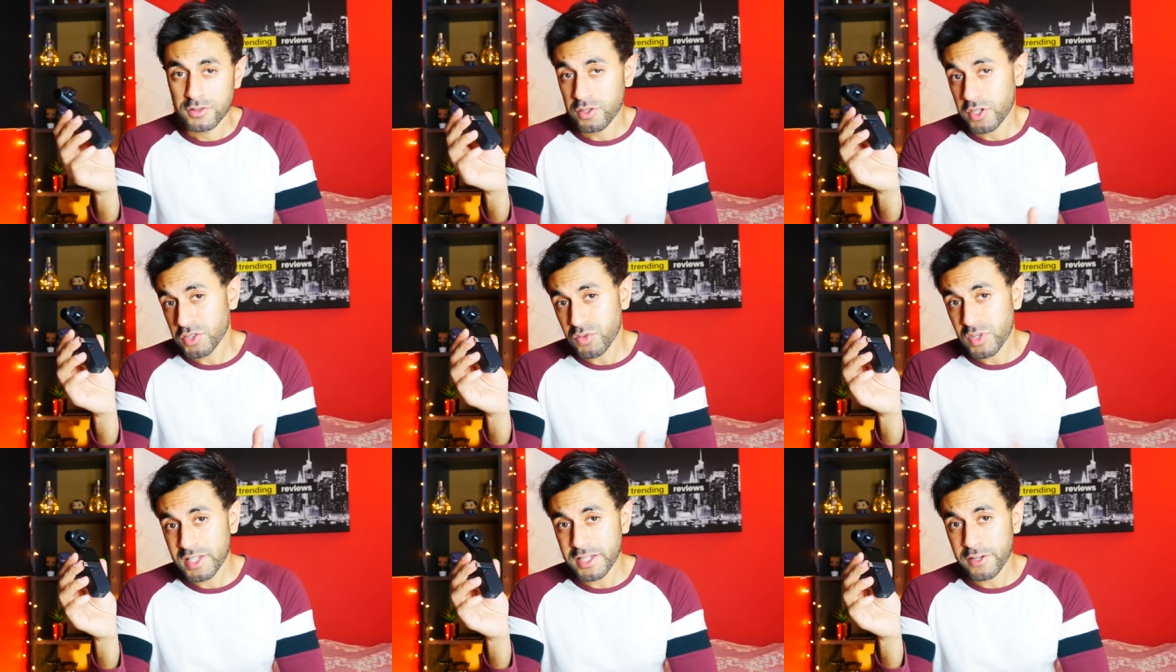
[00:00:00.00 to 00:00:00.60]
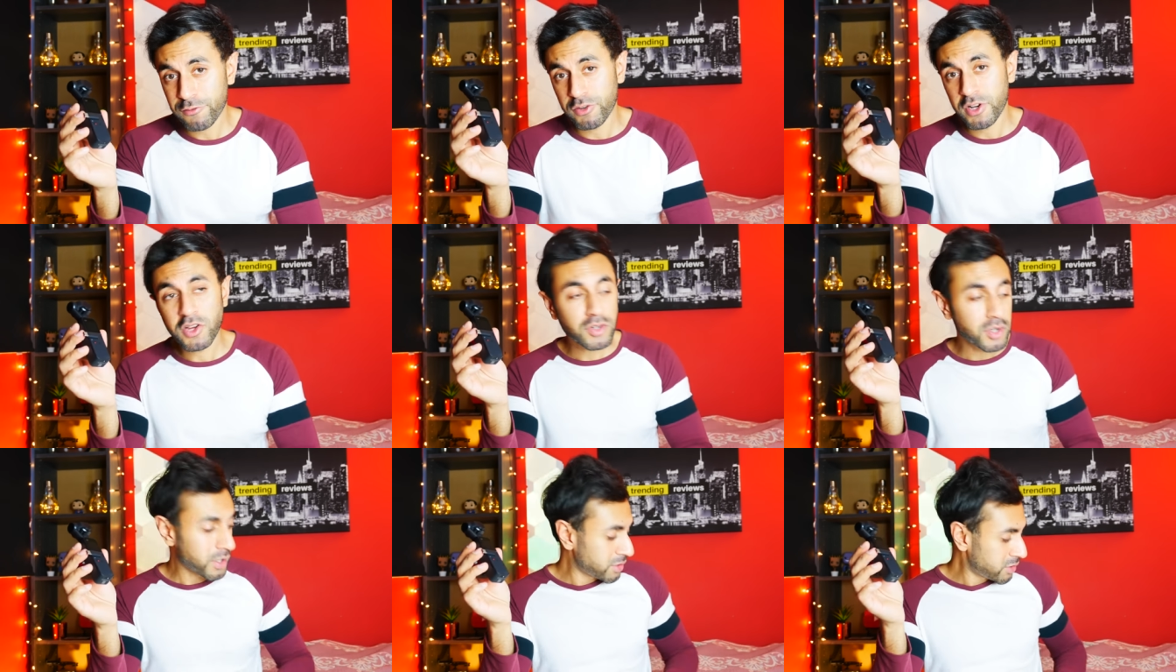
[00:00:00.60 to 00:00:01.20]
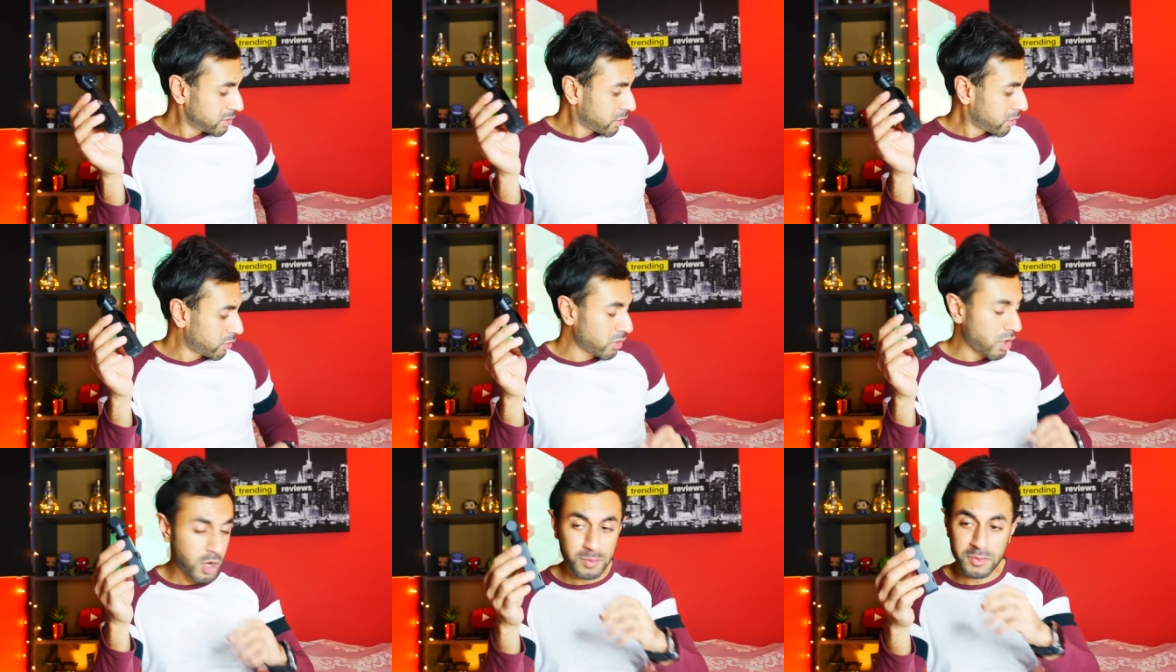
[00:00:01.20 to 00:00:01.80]
So that's really it for now guys.
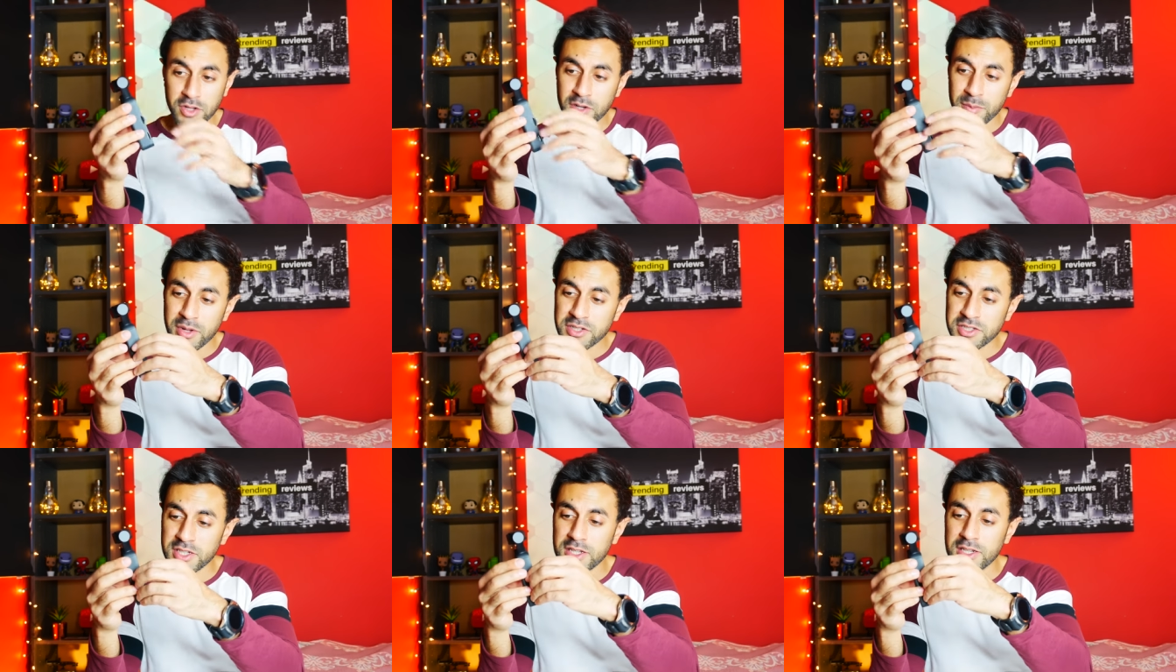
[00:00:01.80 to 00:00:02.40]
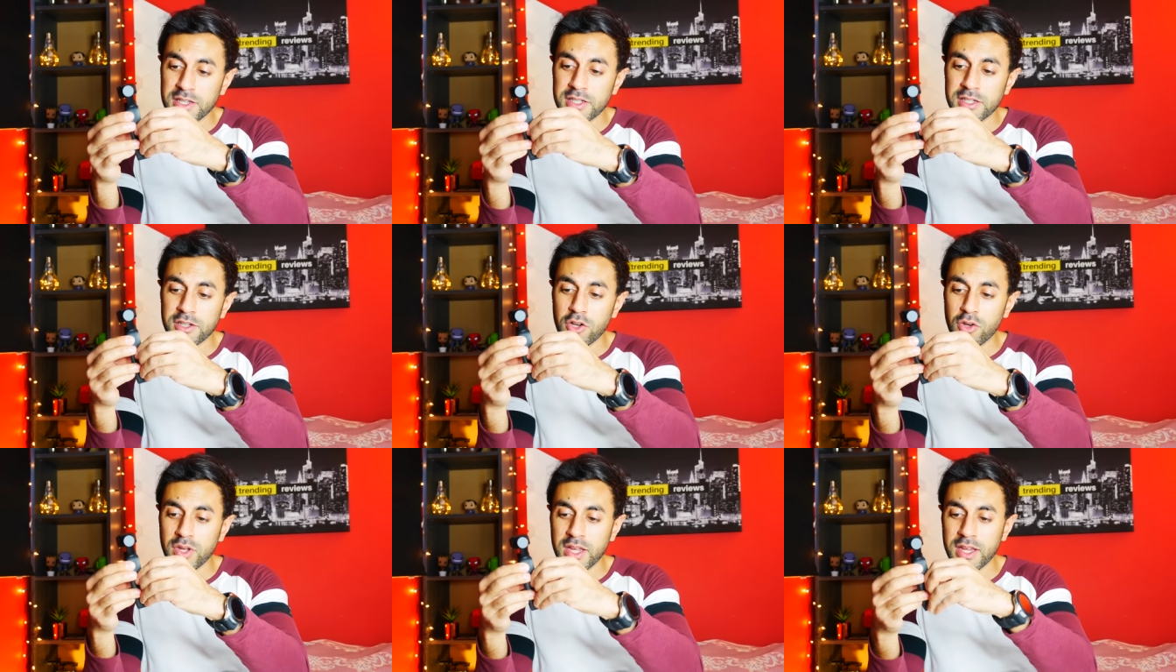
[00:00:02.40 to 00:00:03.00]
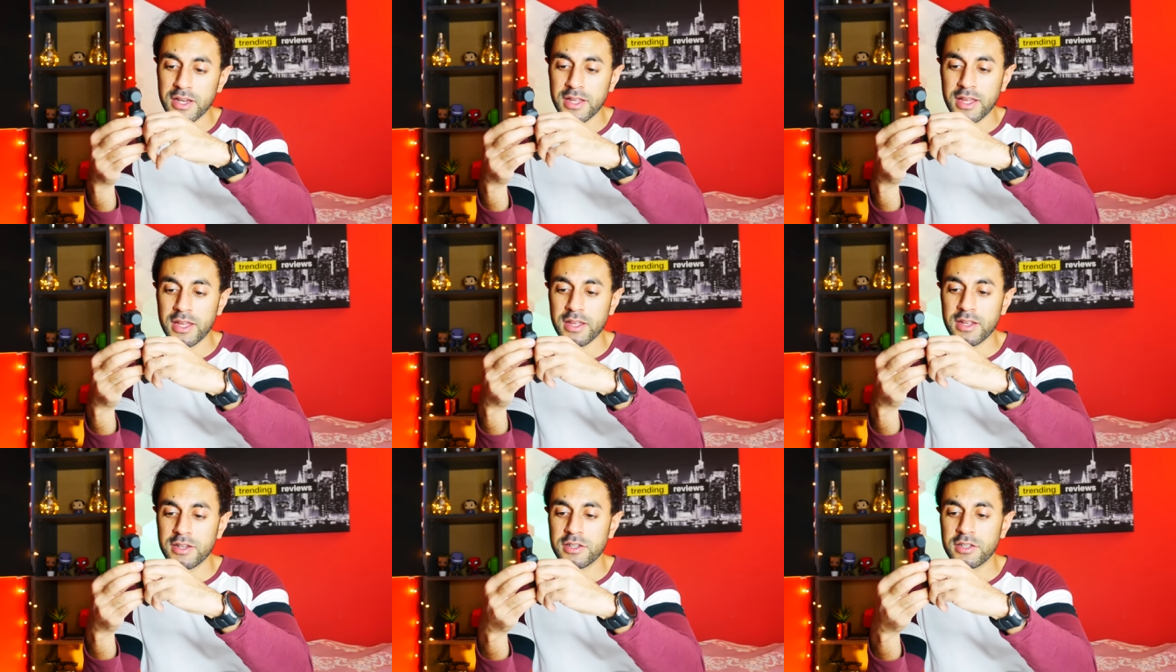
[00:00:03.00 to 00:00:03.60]
So I'm going to basically go ahead
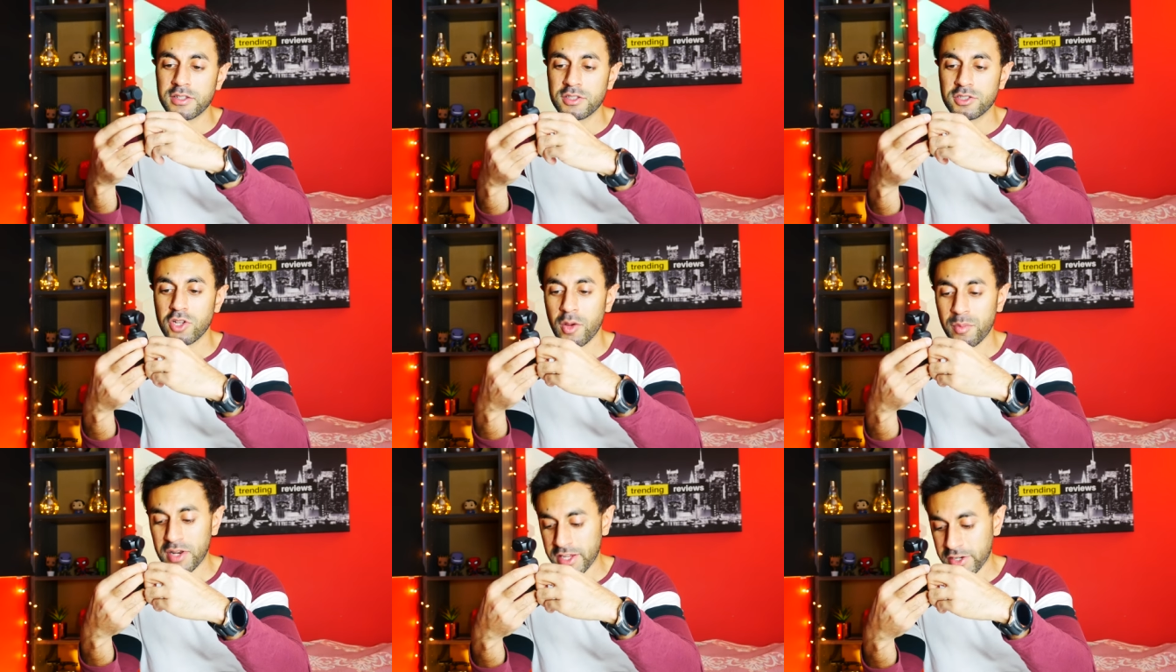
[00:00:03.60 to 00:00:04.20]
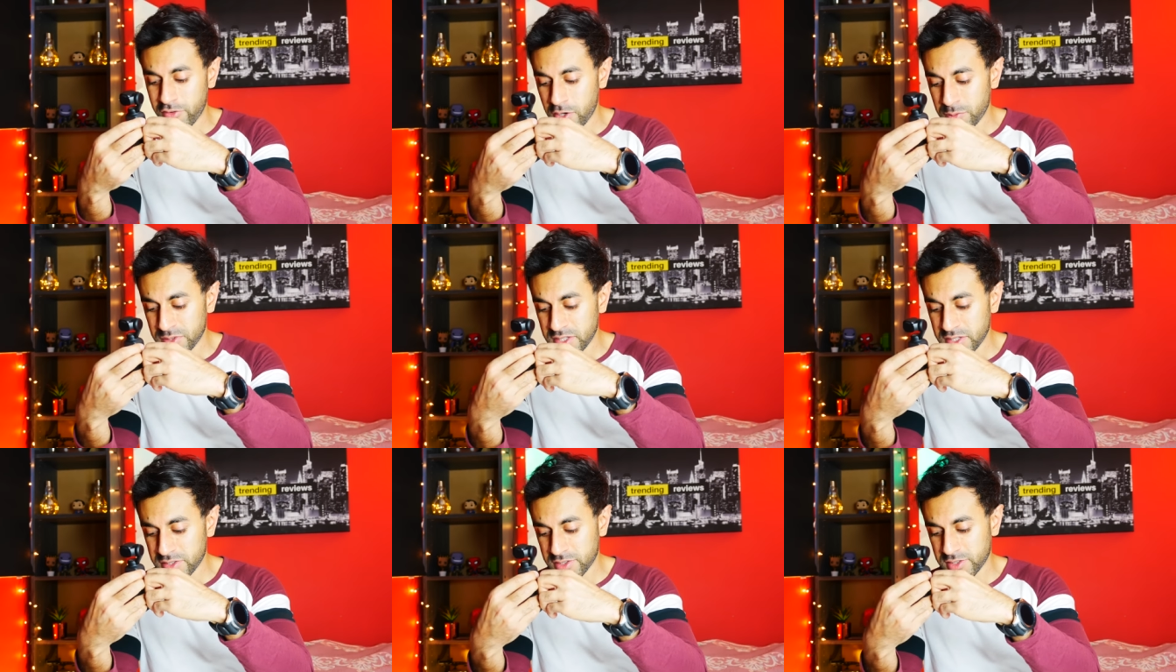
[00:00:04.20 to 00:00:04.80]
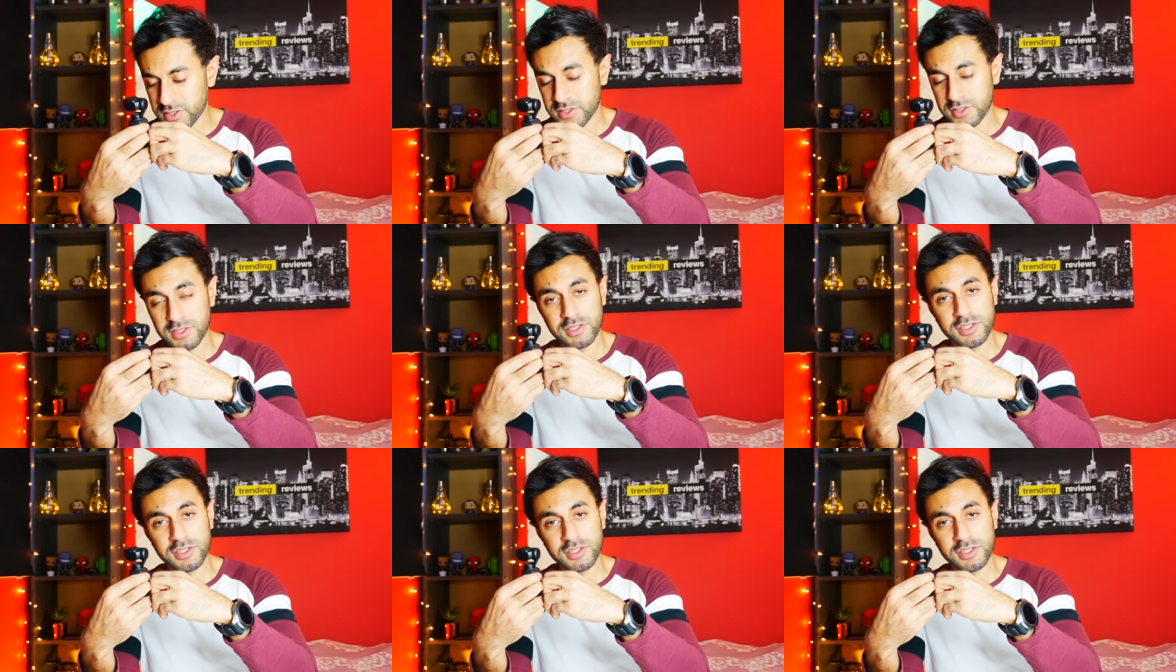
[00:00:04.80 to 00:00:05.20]
and start playing around with this,